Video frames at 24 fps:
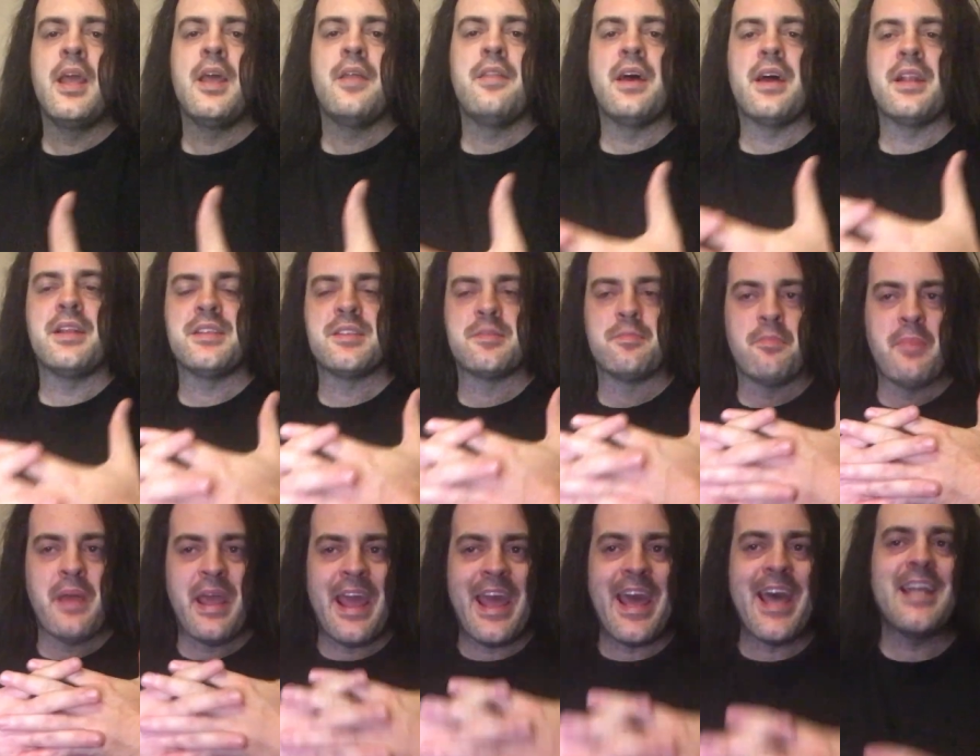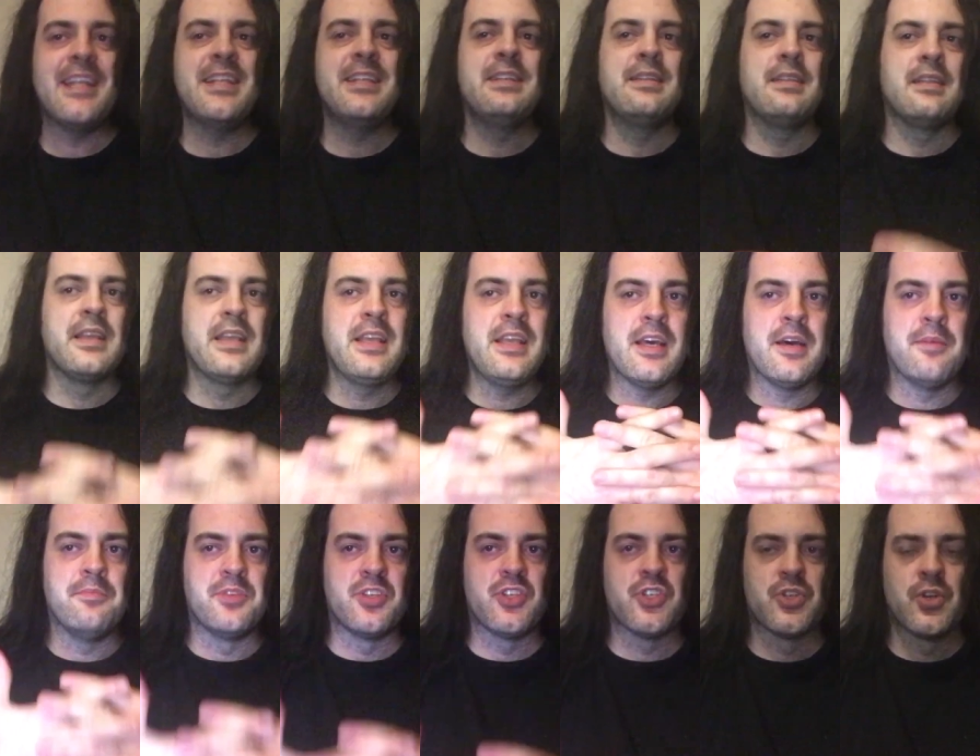That is patently
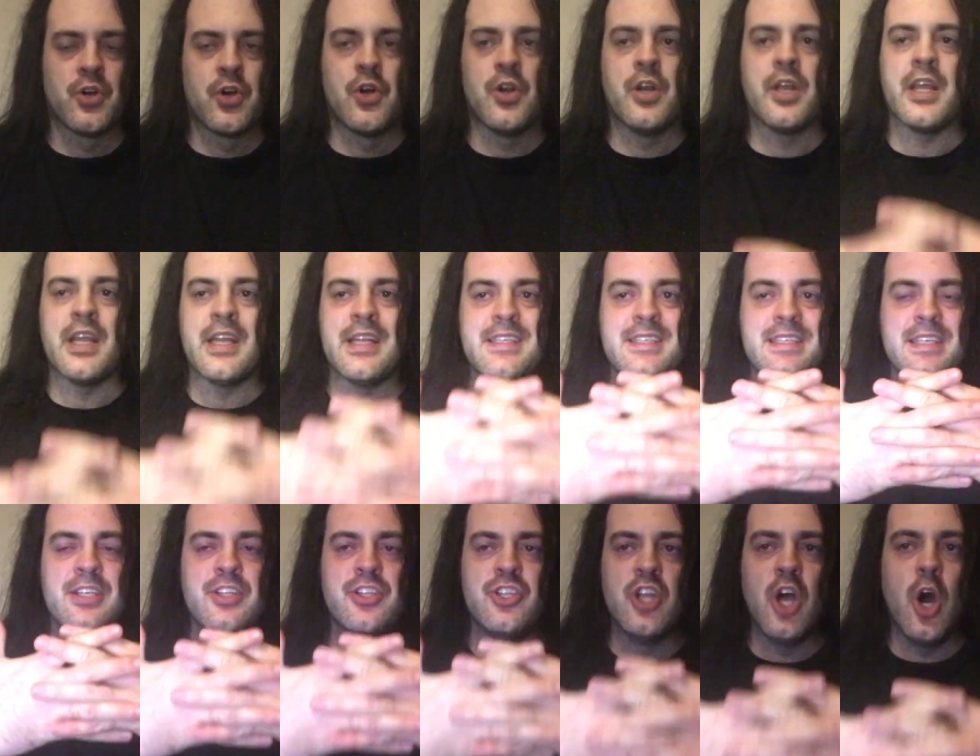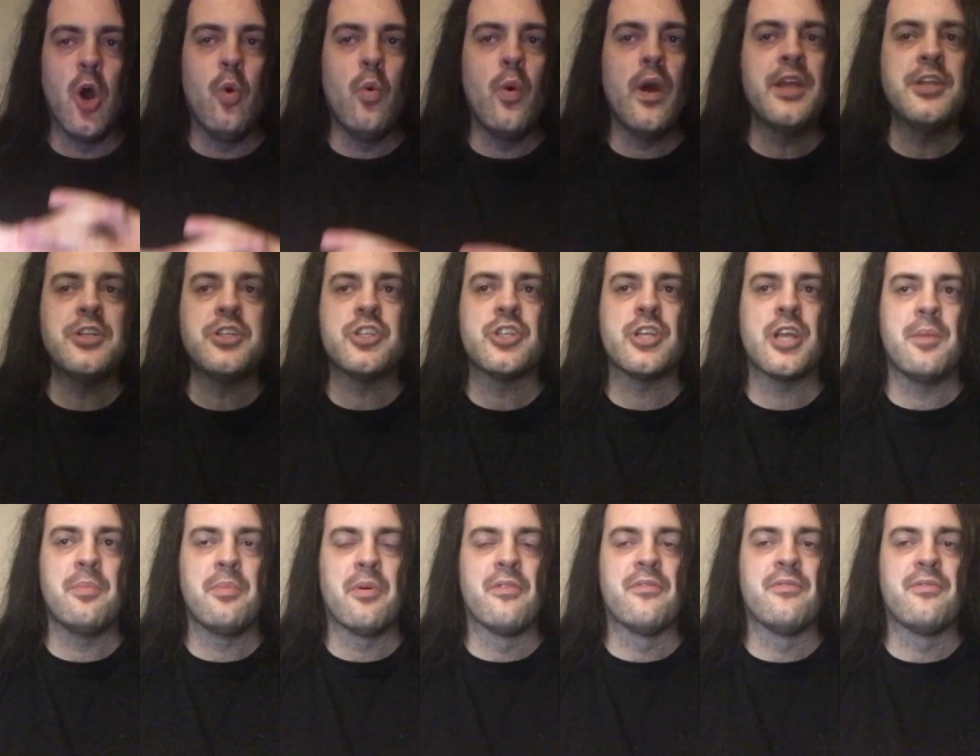absurd. It is in no way,
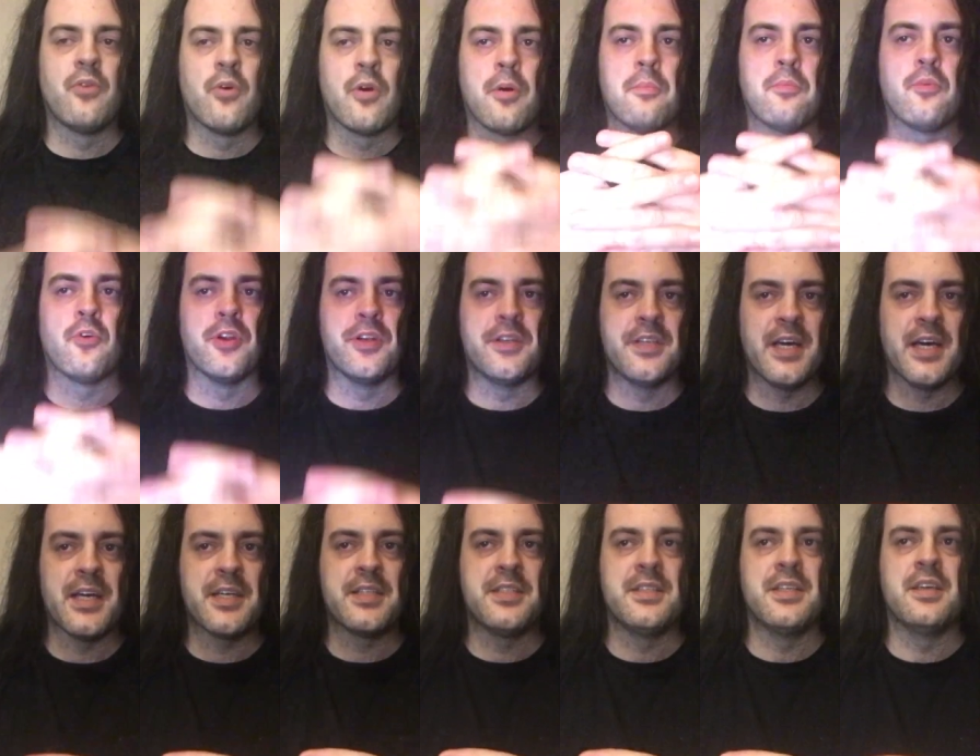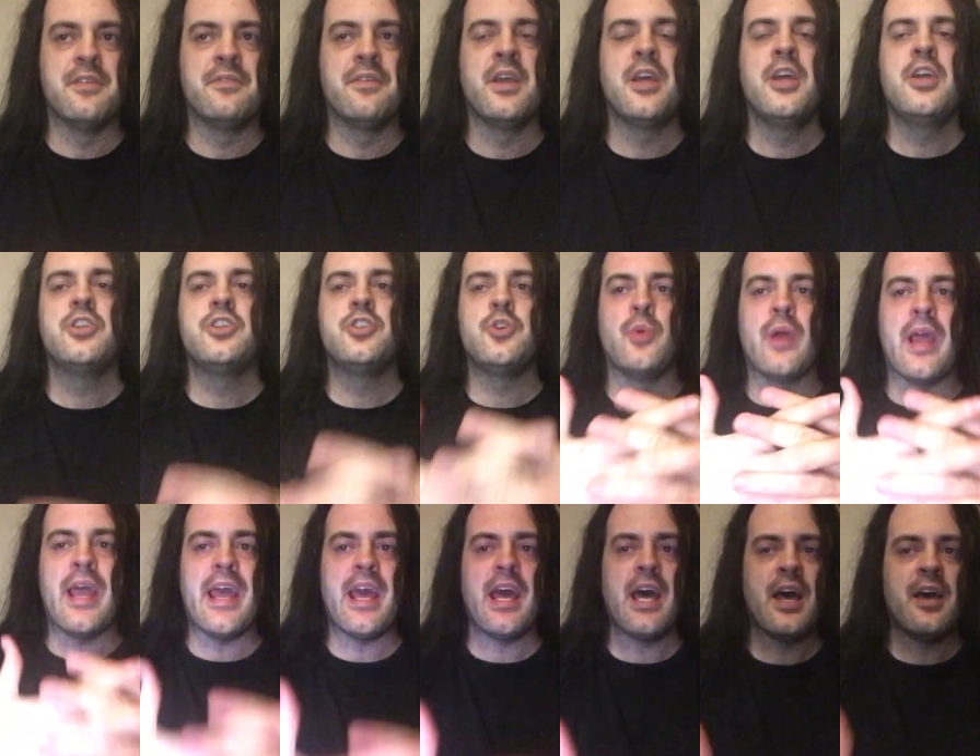shape, or form productive to
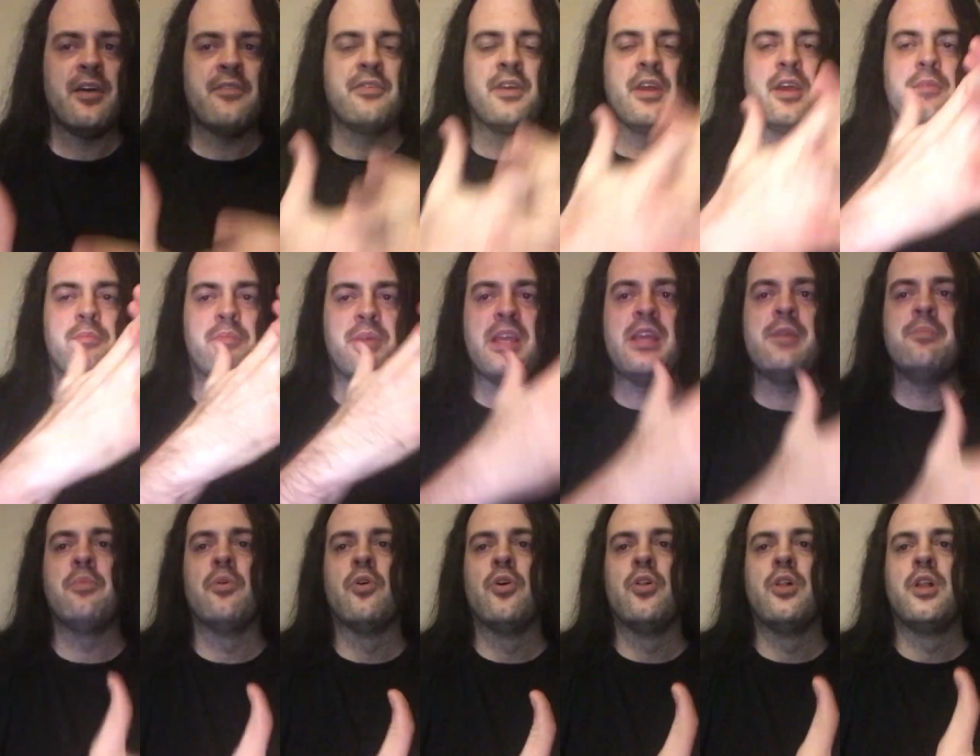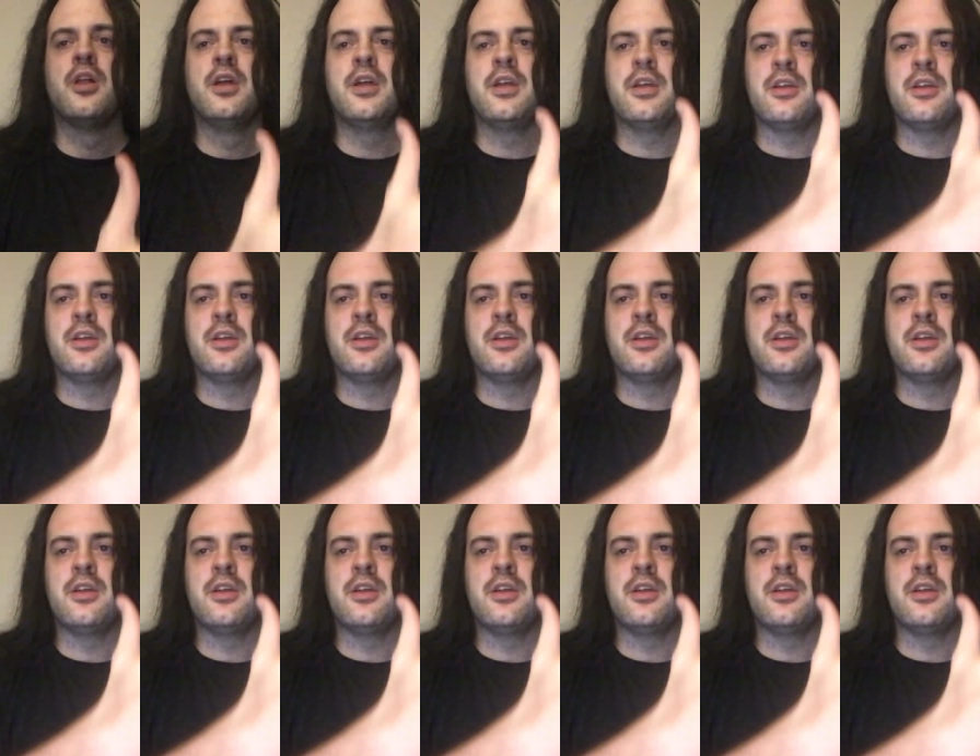have people